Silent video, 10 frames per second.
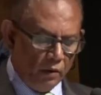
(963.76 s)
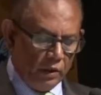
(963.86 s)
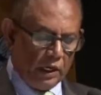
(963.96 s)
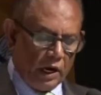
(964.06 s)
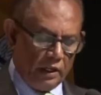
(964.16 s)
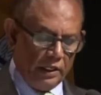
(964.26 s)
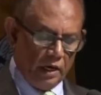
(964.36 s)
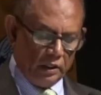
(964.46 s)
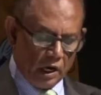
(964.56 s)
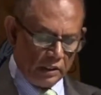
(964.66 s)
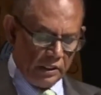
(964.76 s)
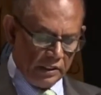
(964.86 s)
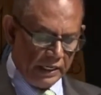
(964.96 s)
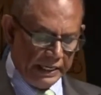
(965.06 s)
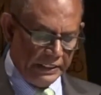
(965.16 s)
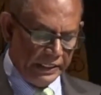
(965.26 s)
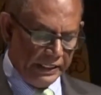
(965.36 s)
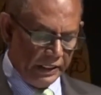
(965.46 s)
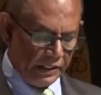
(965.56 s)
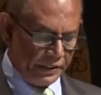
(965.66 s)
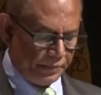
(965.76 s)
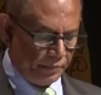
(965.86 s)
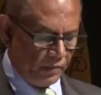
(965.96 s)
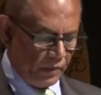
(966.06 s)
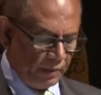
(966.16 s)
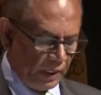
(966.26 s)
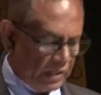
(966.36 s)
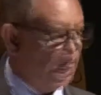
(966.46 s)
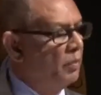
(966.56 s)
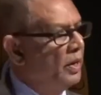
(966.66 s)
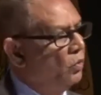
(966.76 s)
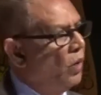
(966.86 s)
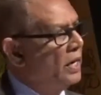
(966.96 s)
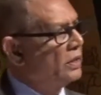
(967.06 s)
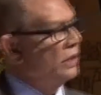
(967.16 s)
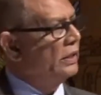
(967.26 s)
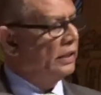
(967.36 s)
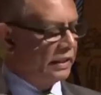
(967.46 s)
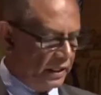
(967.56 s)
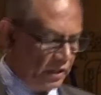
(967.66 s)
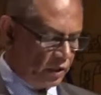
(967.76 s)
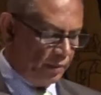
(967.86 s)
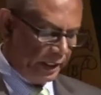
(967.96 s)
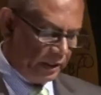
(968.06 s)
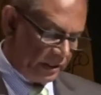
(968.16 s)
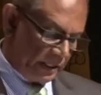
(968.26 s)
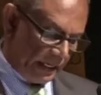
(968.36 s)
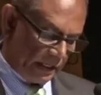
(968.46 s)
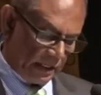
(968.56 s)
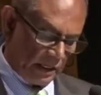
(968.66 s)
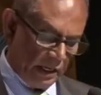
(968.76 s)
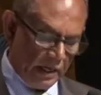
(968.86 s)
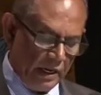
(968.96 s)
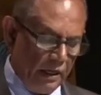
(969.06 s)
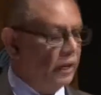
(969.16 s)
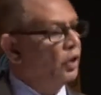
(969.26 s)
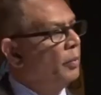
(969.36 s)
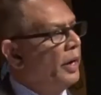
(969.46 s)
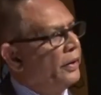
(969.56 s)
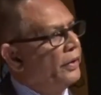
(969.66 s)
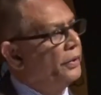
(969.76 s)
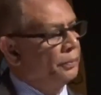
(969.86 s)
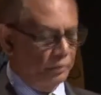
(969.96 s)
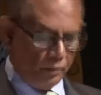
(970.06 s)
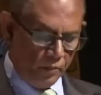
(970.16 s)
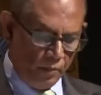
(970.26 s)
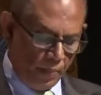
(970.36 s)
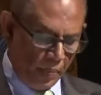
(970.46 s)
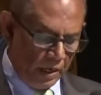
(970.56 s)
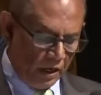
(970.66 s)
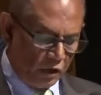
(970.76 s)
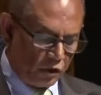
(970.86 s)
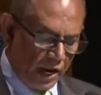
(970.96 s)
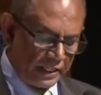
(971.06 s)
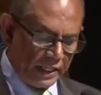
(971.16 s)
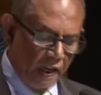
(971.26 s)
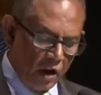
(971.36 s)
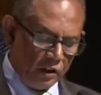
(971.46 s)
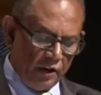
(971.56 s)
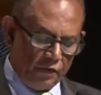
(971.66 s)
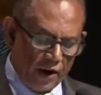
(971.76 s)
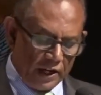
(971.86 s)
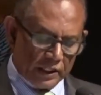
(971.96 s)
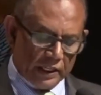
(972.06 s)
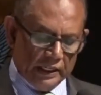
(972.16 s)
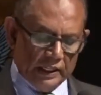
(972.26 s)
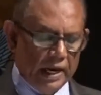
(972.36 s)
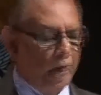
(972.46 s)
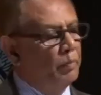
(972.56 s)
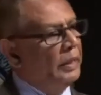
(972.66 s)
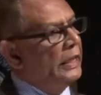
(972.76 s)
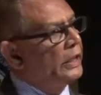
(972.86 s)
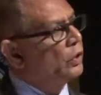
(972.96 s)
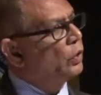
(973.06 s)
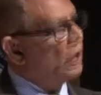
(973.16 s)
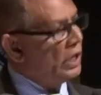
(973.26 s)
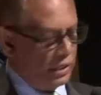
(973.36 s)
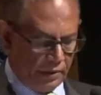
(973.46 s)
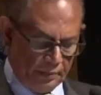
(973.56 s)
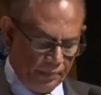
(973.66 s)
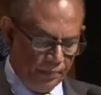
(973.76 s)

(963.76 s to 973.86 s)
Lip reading: with a lot of young doctors and engineers because I'm an advisor in the Texas Medical Center incubator. So I see how they function in their ability to learn